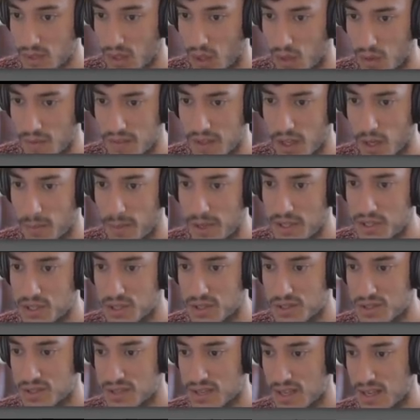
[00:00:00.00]
On the
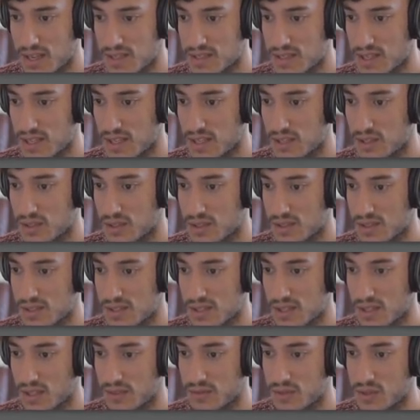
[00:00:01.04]
arpeggio sustains here, you can
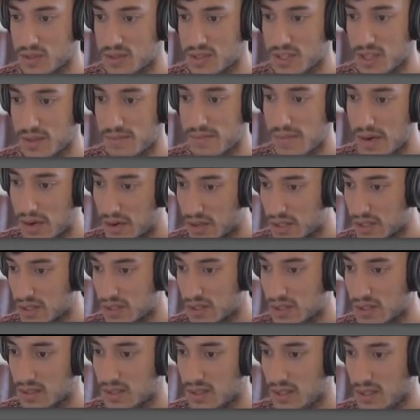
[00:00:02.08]
see I've used the
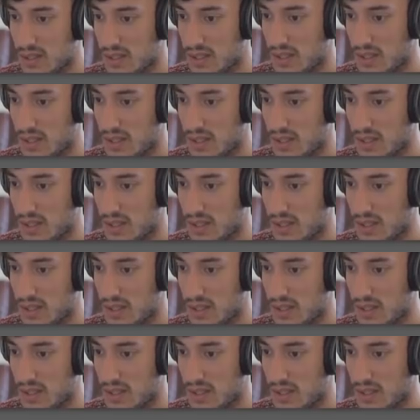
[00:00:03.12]
American